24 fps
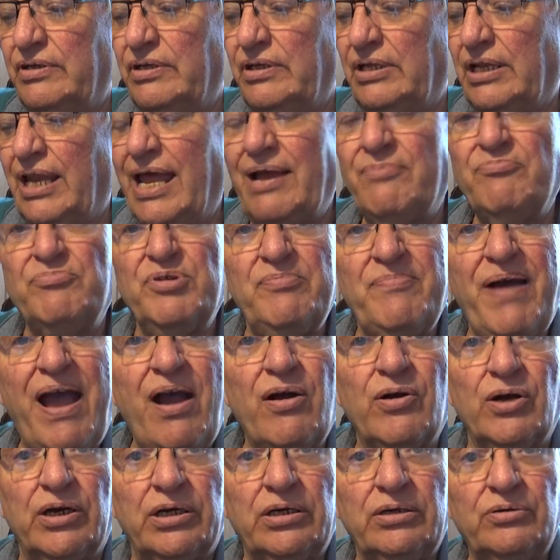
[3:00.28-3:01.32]
Lambre
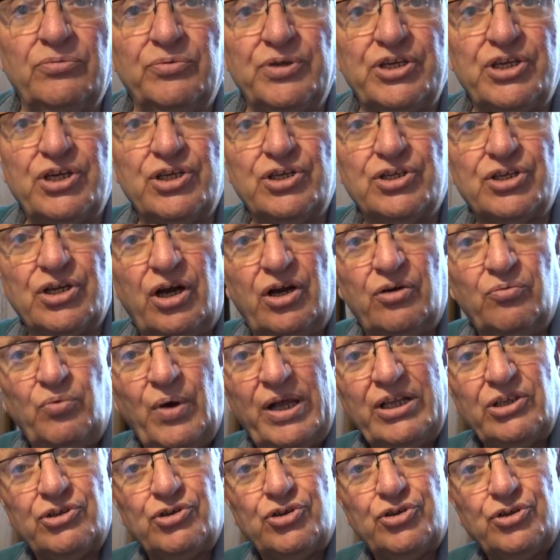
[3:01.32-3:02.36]
Mawr, which is a
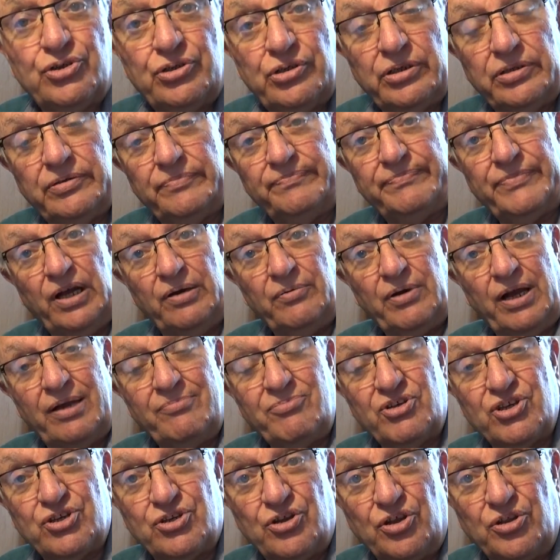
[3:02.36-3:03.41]
Welsh,
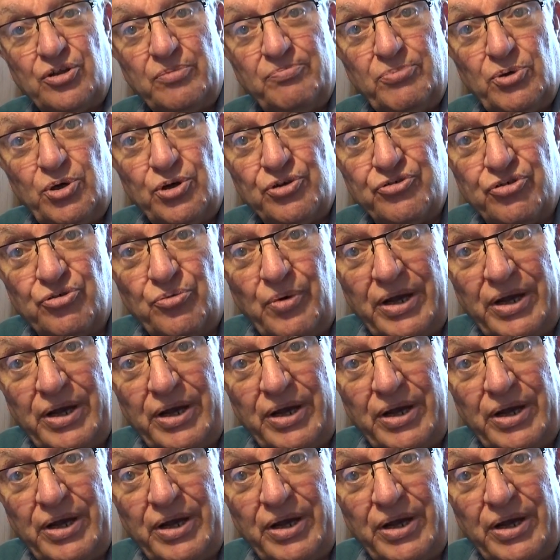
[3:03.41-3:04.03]
I'm just on the border of